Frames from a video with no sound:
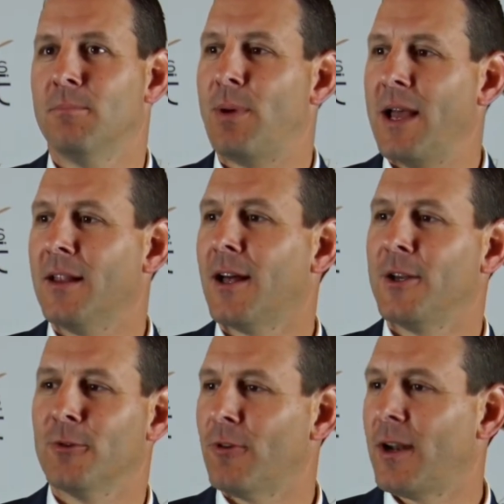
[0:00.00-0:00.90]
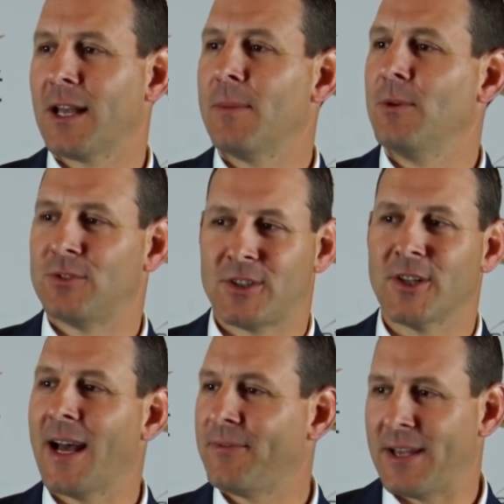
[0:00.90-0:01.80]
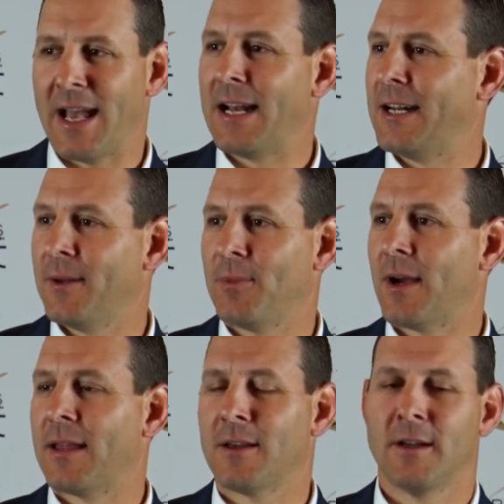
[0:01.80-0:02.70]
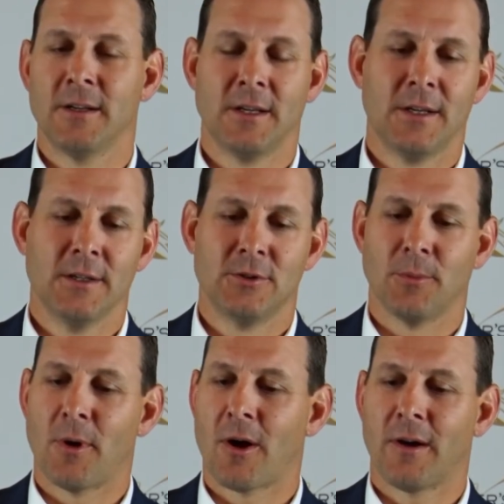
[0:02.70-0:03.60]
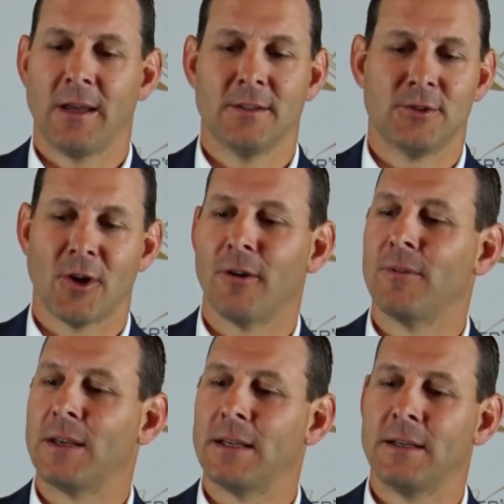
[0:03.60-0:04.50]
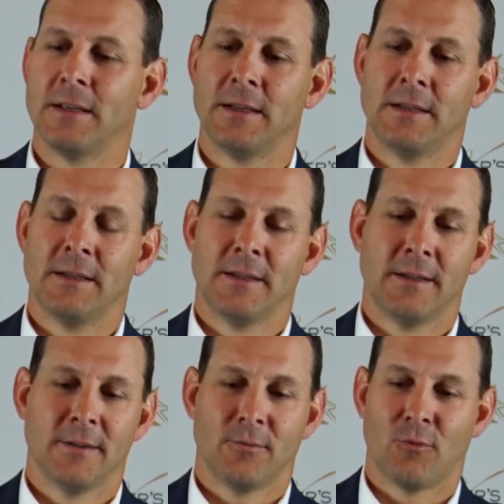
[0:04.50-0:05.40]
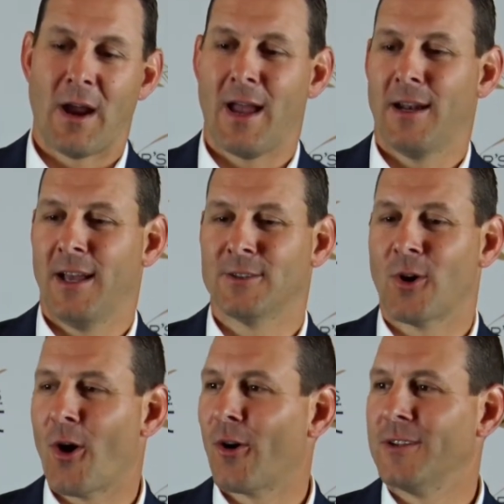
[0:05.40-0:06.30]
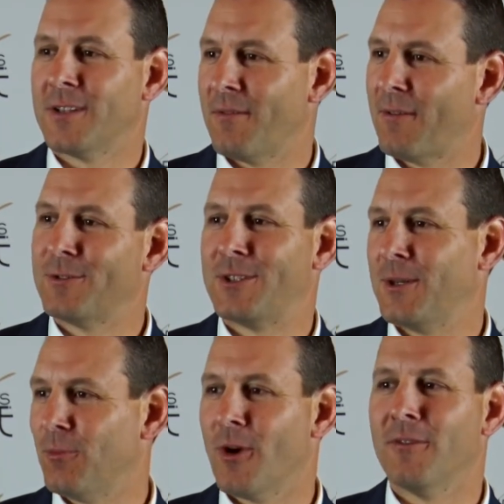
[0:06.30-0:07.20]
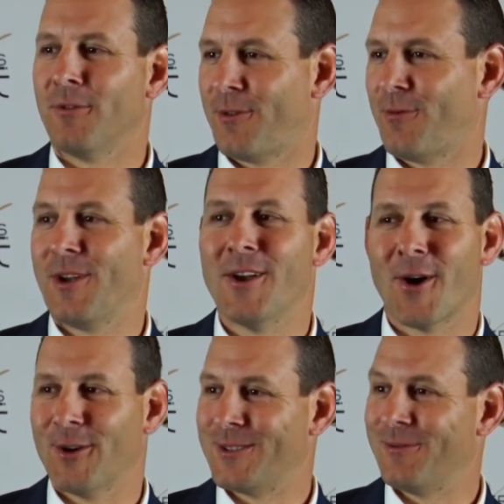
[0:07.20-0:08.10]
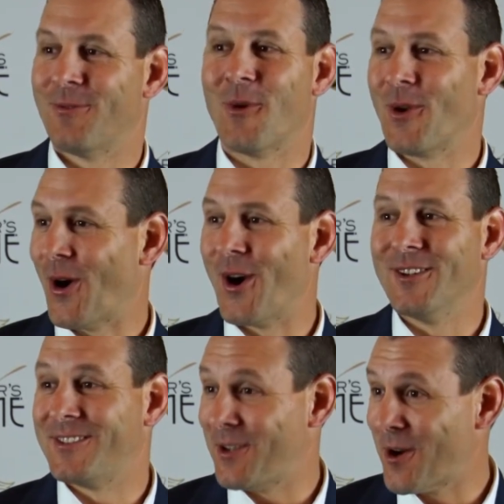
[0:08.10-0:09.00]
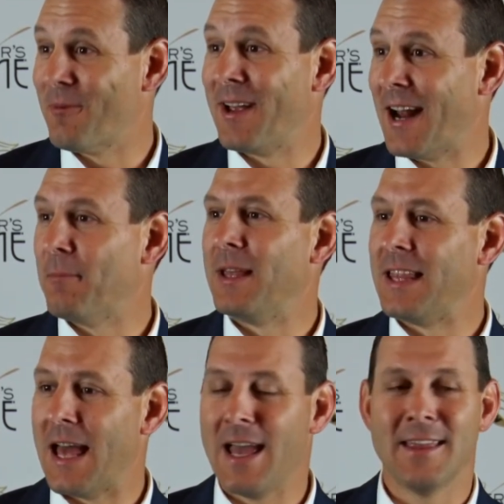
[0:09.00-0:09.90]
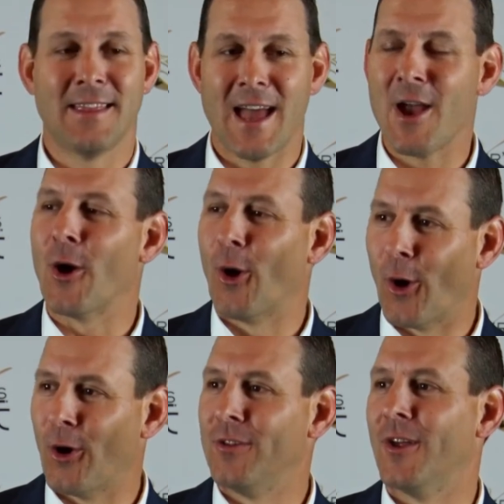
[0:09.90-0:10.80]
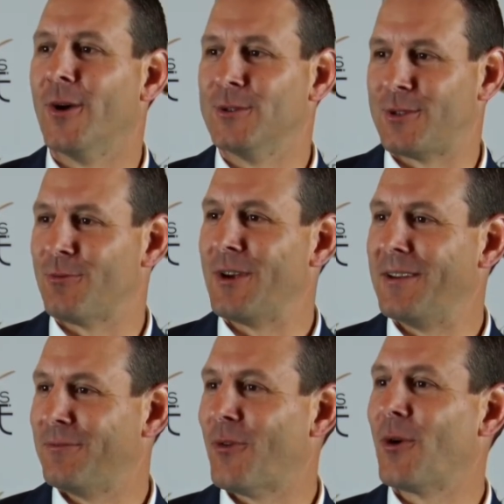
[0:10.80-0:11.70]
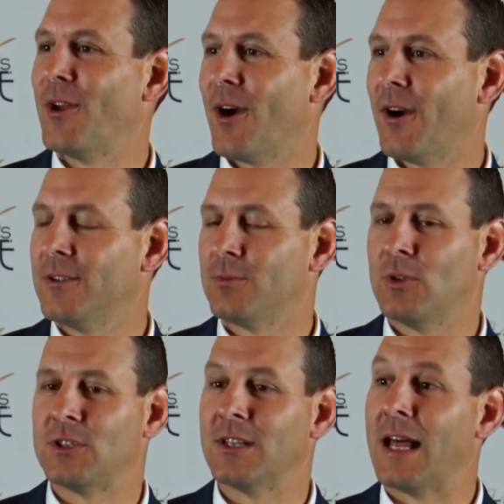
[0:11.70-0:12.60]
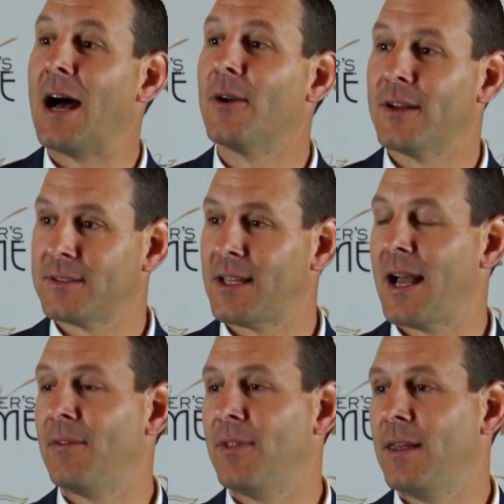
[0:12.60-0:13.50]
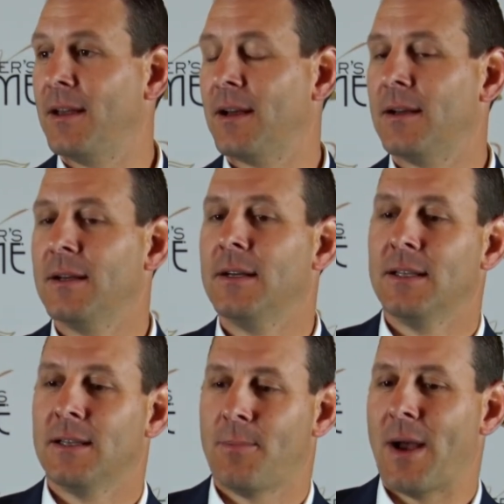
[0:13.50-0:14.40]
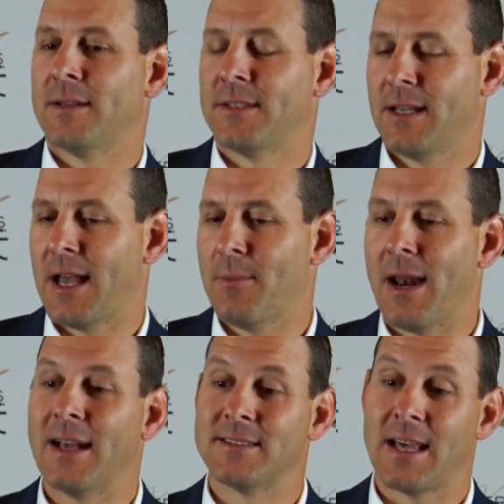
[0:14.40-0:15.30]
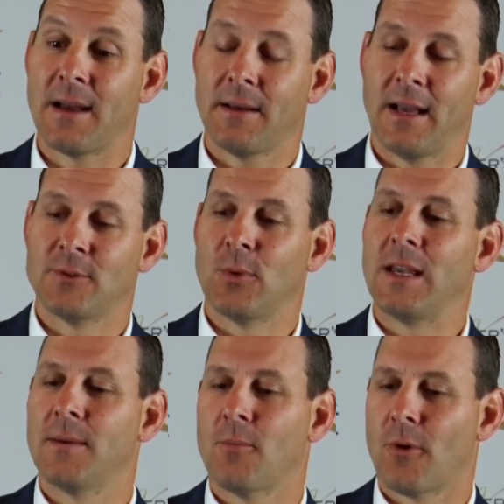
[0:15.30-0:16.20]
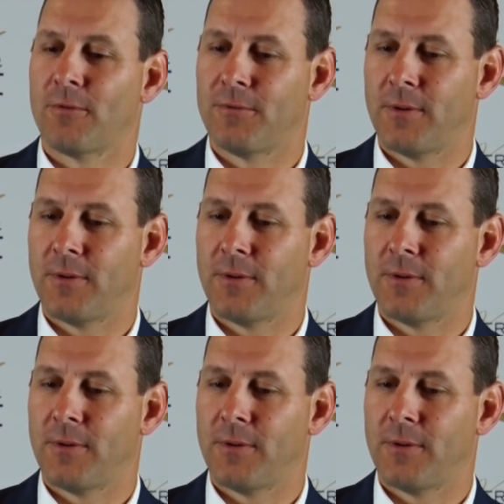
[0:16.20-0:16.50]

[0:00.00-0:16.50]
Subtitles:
bail on your running game. You still have to hand it up there. I thought Jamari and Jarvian ran as hard as I've ever seen them run for 3 yards and 4 yards. You know what I mean? I mean, they earned those 3 and 4 yards, which allowed us to have the passing game, and as we get more